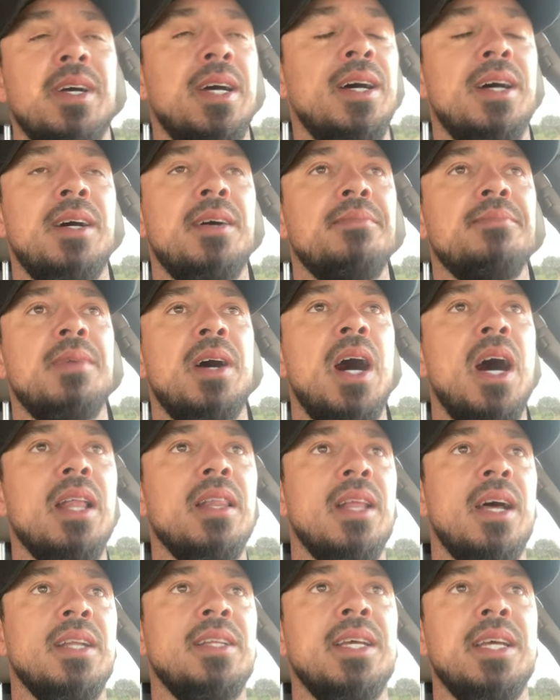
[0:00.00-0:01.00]
um,
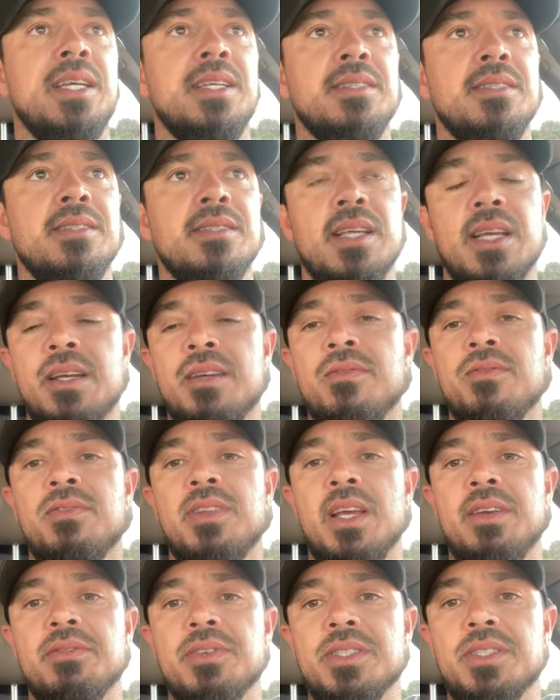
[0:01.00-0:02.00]
hot lattes, like
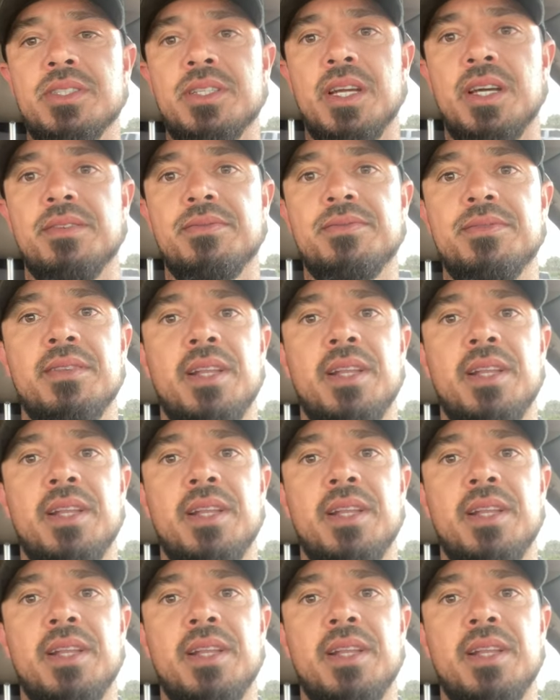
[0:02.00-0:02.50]
flavored stuff,